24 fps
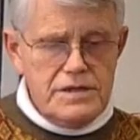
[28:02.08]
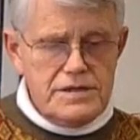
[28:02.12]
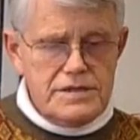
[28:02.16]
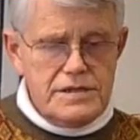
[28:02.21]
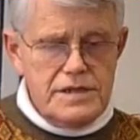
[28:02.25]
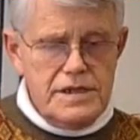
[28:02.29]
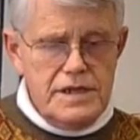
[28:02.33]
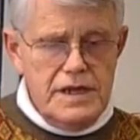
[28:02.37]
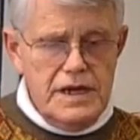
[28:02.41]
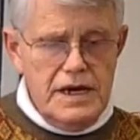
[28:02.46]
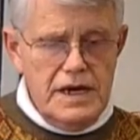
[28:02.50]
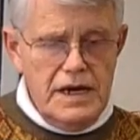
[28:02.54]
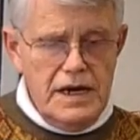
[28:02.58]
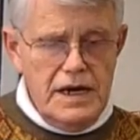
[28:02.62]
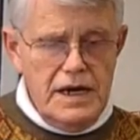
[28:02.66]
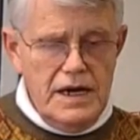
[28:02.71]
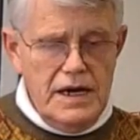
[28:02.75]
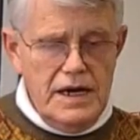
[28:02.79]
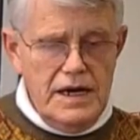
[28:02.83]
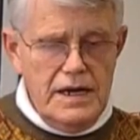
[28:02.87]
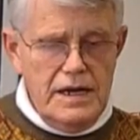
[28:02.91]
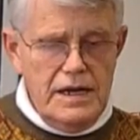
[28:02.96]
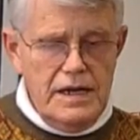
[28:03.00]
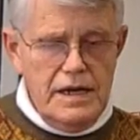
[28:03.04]
is
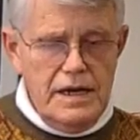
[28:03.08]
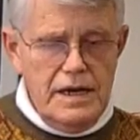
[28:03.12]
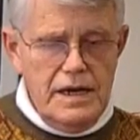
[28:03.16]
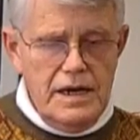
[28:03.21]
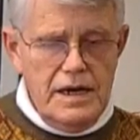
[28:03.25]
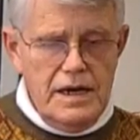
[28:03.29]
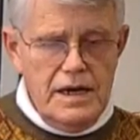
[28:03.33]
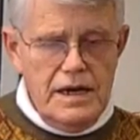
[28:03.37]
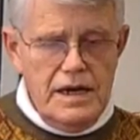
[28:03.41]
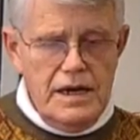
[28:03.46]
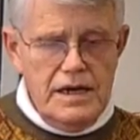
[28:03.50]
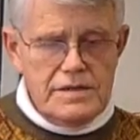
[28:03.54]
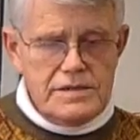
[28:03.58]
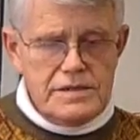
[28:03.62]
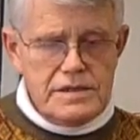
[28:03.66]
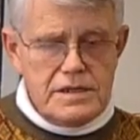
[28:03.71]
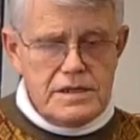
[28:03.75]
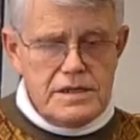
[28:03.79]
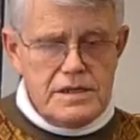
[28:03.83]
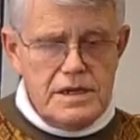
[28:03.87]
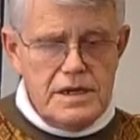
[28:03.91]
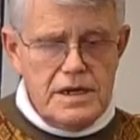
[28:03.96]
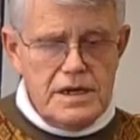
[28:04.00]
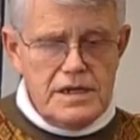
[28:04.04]
denied as a
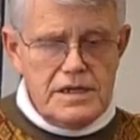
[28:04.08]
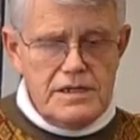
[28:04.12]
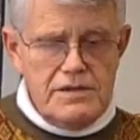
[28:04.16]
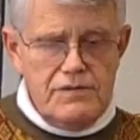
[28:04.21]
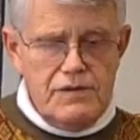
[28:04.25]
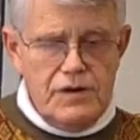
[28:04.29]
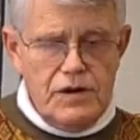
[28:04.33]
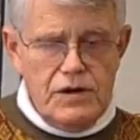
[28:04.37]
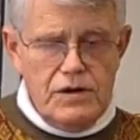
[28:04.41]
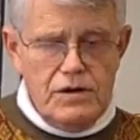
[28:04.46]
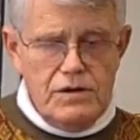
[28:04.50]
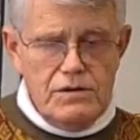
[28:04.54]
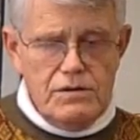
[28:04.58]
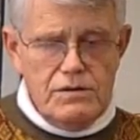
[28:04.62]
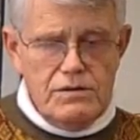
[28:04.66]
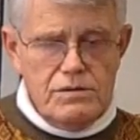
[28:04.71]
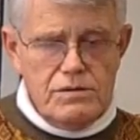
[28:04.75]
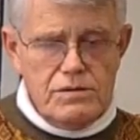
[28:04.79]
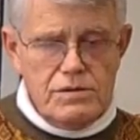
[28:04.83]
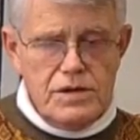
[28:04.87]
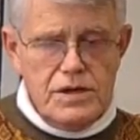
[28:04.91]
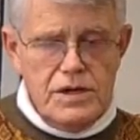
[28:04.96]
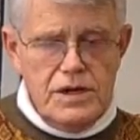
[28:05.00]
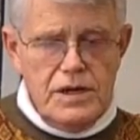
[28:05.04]
collective
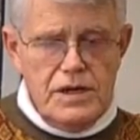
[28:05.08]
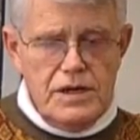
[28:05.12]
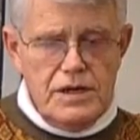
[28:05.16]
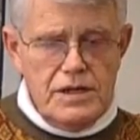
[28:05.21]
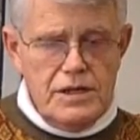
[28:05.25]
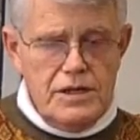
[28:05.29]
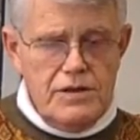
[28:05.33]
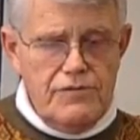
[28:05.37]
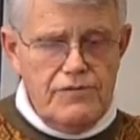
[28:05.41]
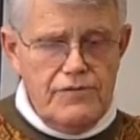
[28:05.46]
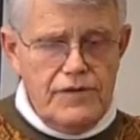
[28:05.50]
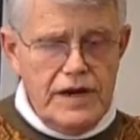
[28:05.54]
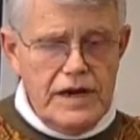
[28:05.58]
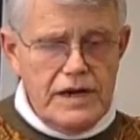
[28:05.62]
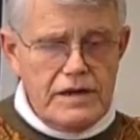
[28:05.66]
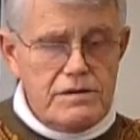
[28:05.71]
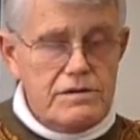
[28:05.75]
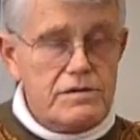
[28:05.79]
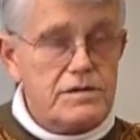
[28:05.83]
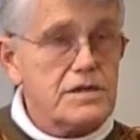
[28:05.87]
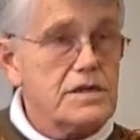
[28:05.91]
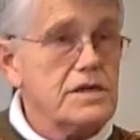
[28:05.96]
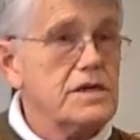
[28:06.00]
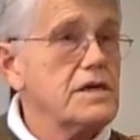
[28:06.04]
whole the
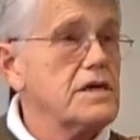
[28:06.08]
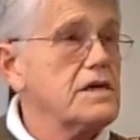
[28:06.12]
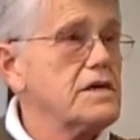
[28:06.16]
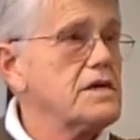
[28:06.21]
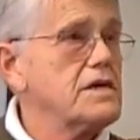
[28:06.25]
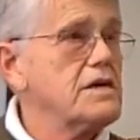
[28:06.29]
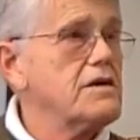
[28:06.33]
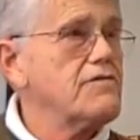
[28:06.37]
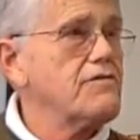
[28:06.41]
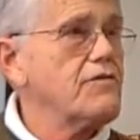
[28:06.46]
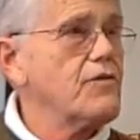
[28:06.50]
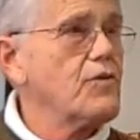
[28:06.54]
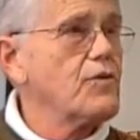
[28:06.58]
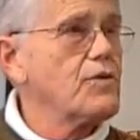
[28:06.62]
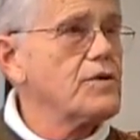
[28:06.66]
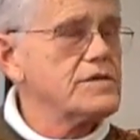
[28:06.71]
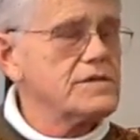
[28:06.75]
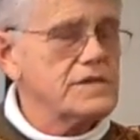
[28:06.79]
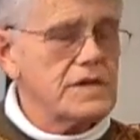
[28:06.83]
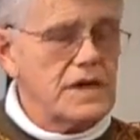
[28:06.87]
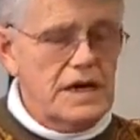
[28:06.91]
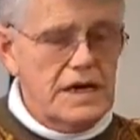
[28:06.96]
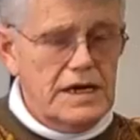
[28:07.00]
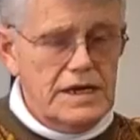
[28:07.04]
faculty of
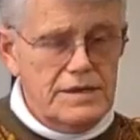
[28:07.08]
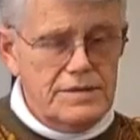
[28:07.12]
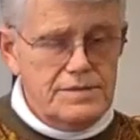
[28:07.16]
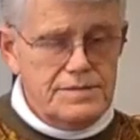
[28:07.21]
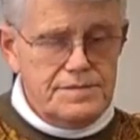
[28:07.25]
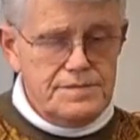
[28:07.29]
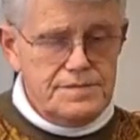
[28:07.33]
foresight.